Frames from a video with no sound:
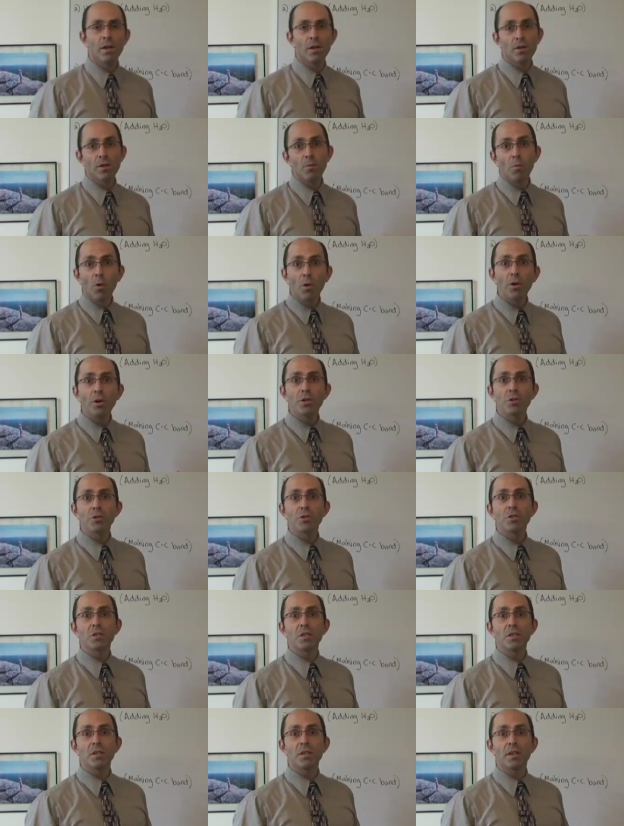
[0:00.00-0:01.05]
The more
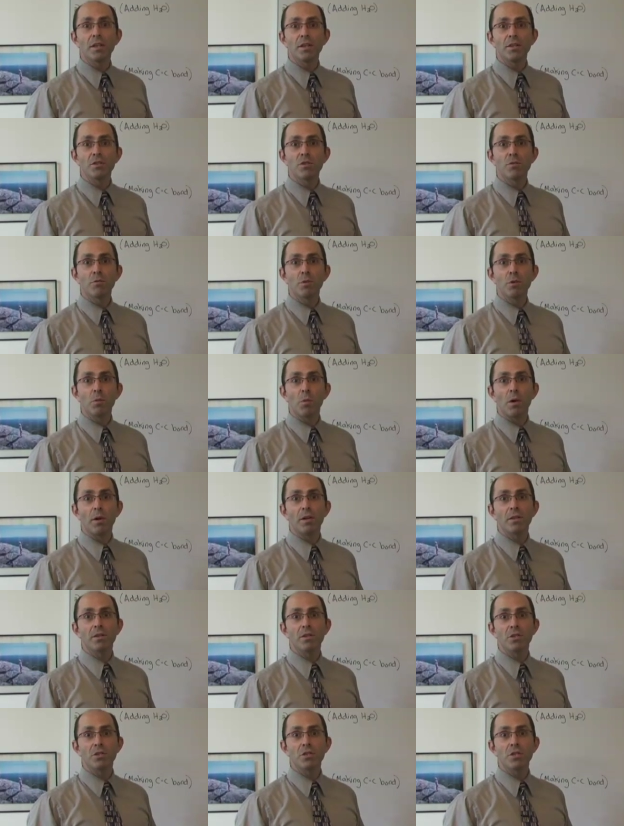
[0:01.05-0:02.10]
interesting thing is if we wanted
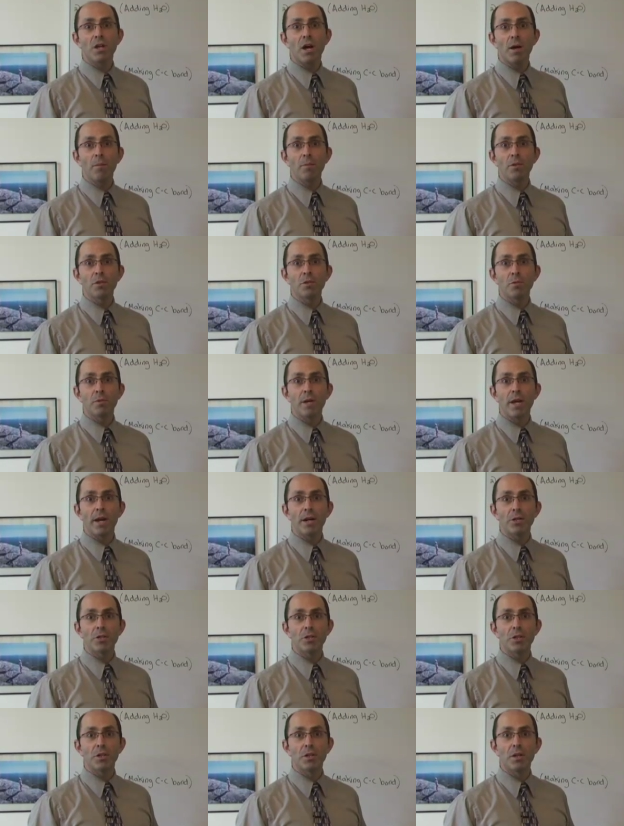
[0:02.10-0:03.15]
to stop this
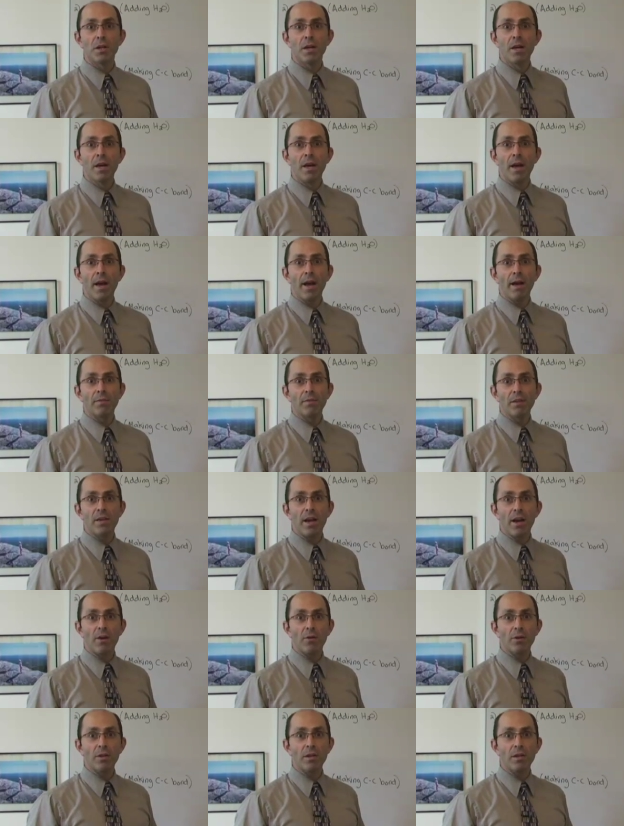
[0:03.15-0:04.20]
reaction at the
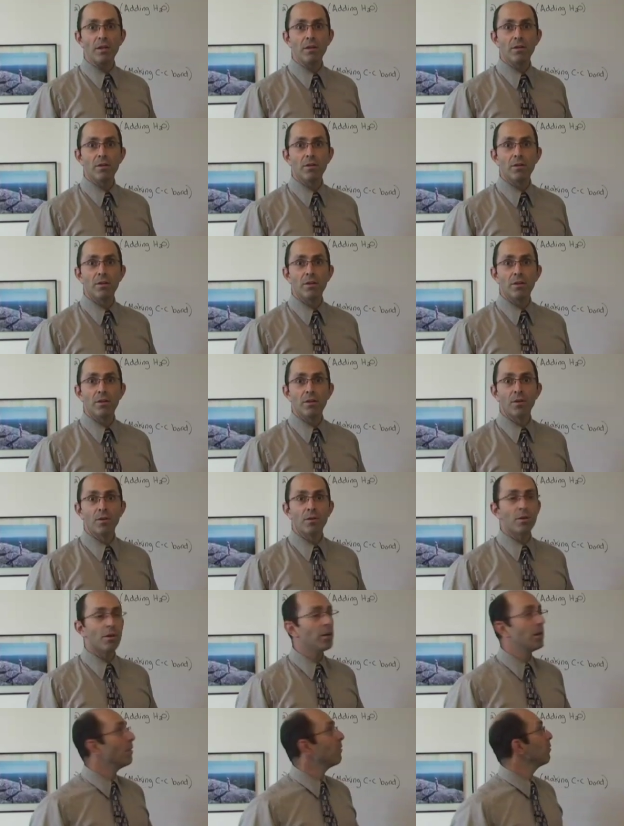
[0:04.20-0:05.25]
alkene.
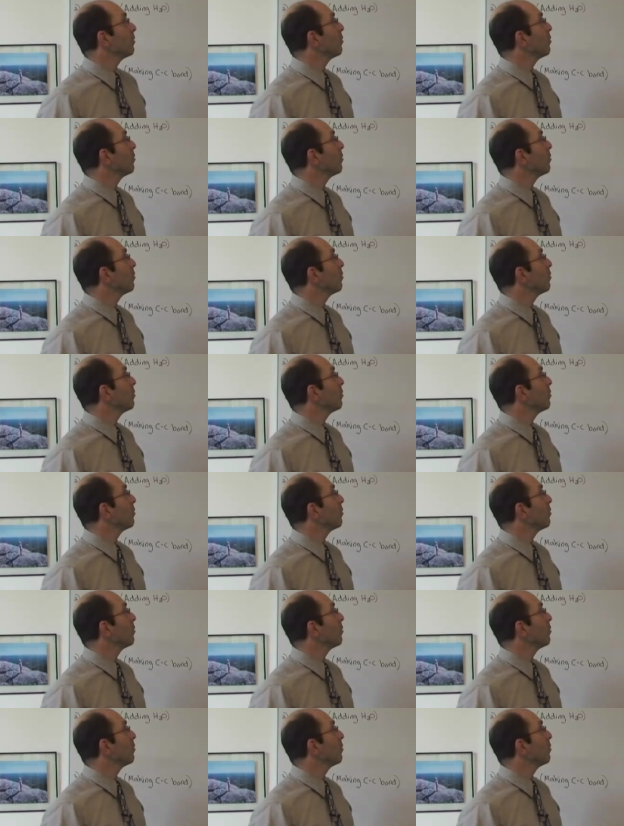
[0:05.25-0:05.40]
Right? If we